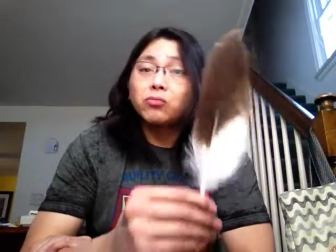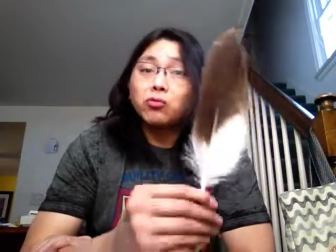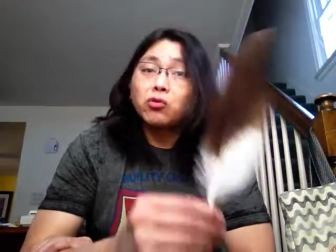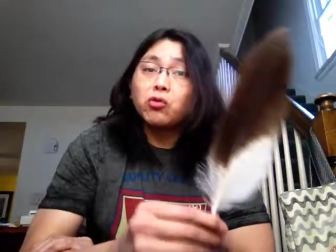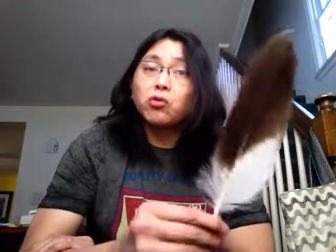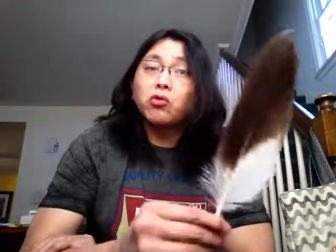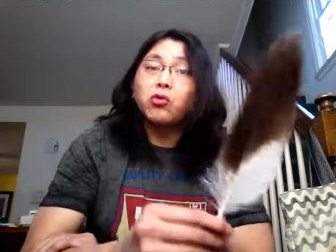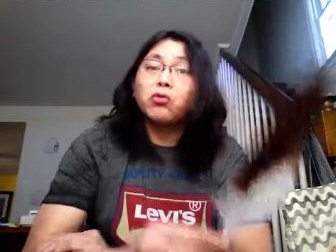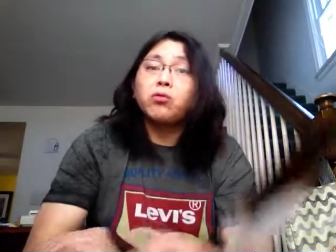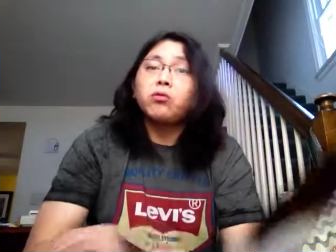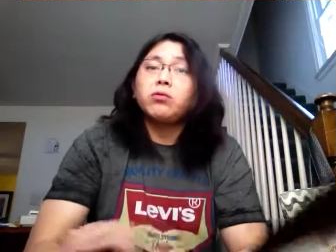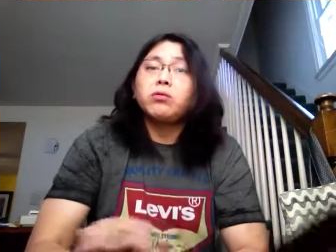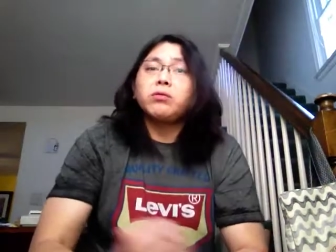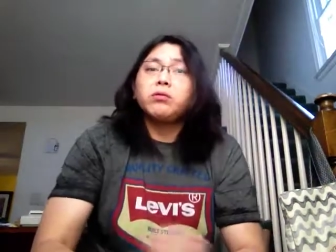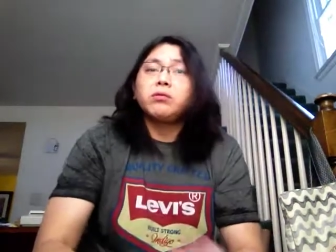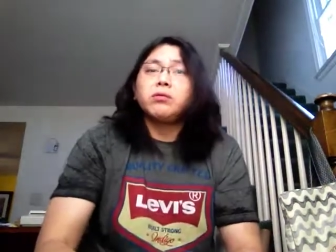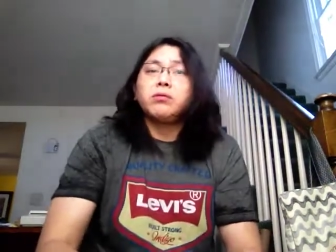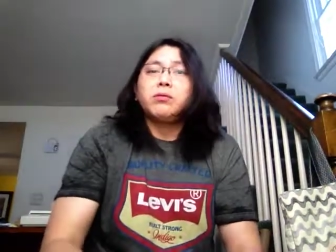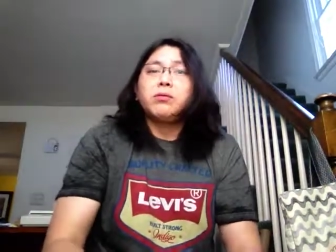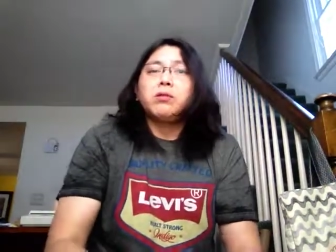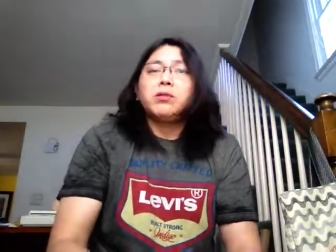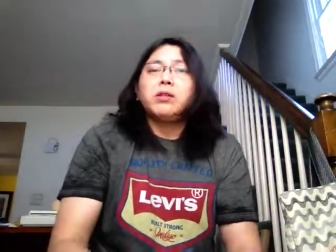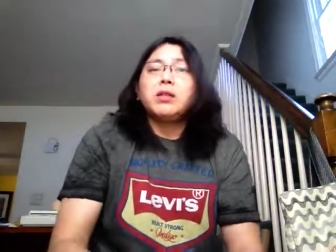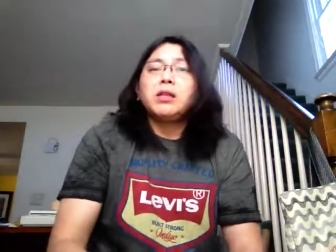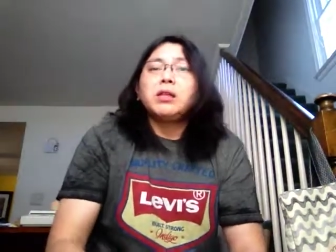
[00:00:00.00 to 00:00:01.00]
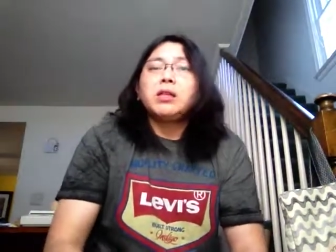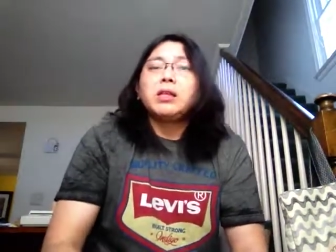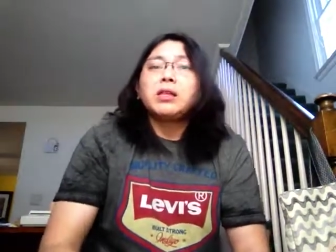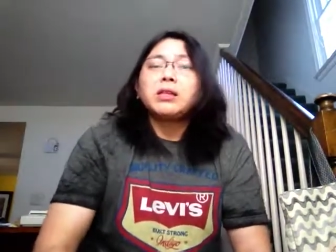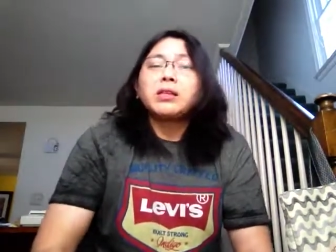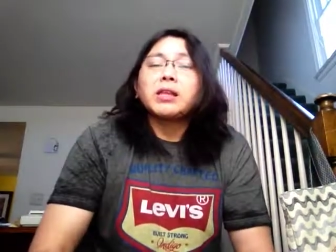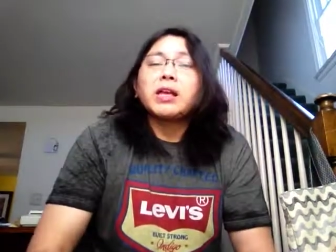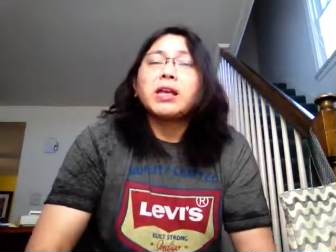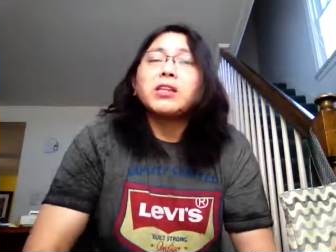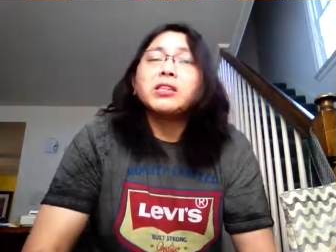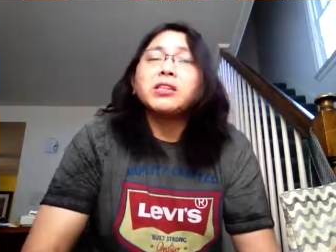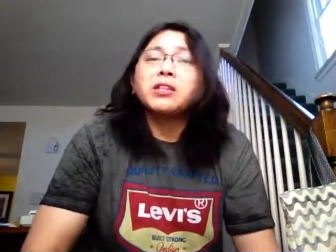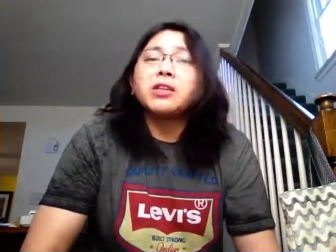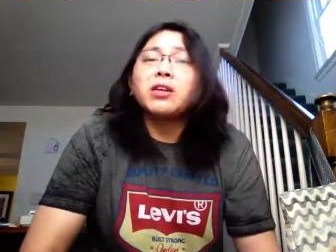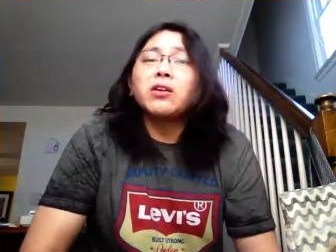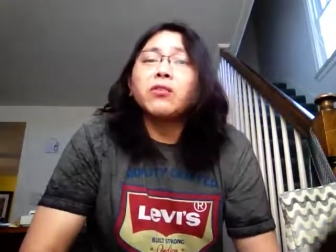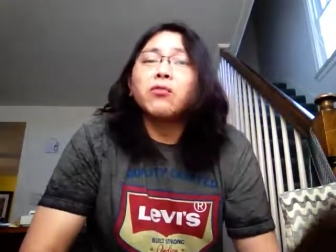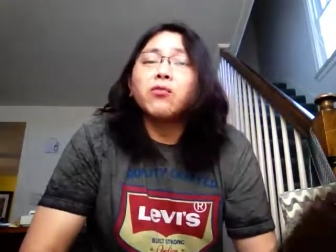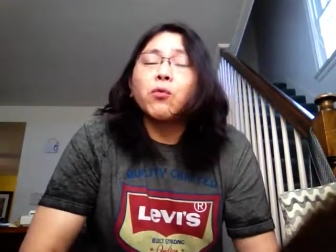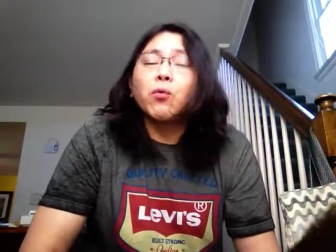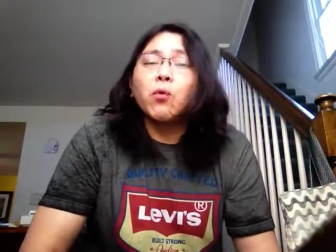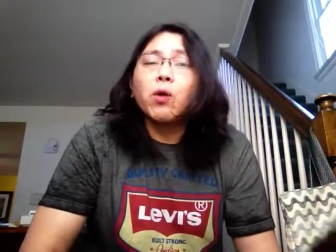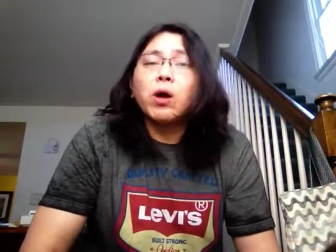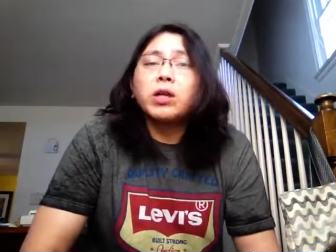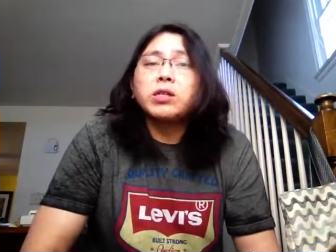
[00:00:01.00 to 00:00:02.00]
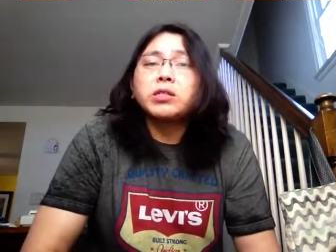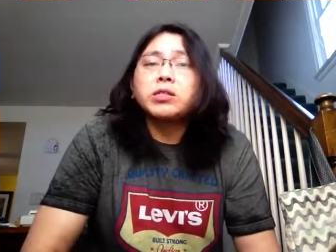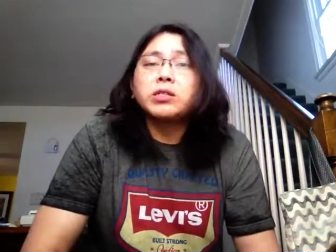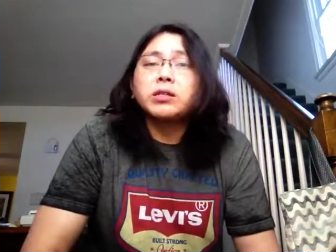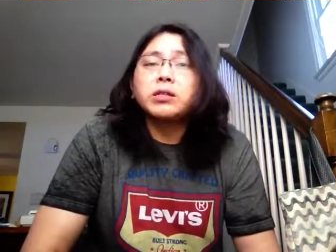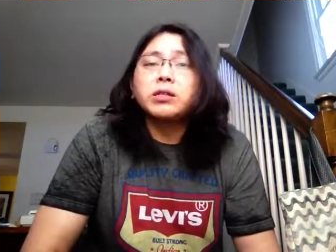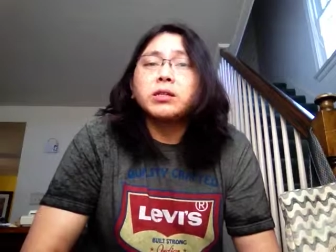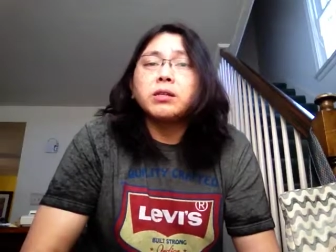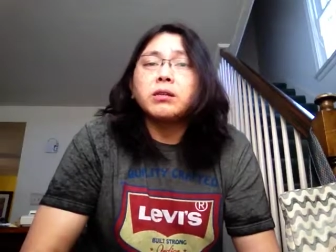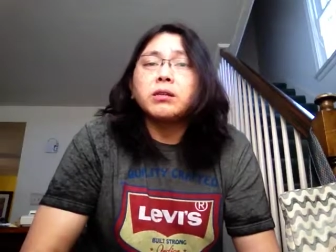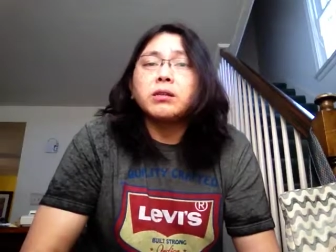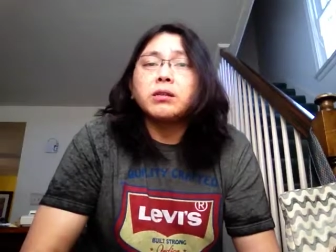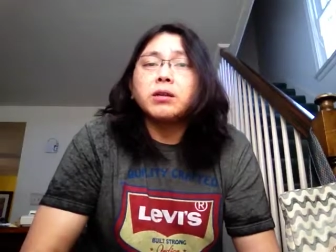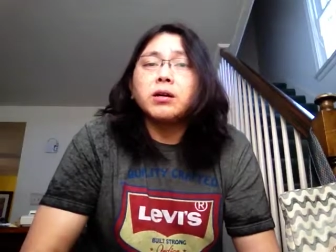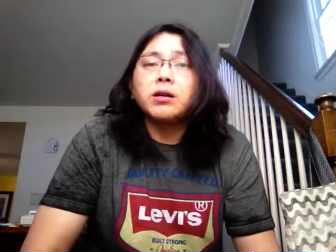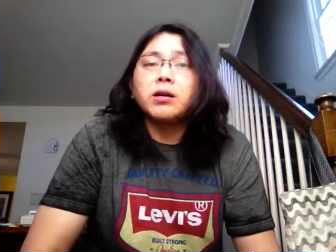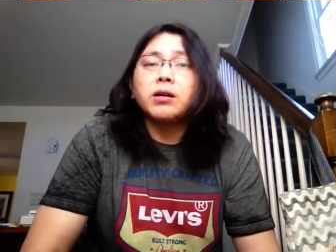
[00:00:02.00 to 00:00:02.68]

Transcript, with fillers: Cool? Thanks again for watching.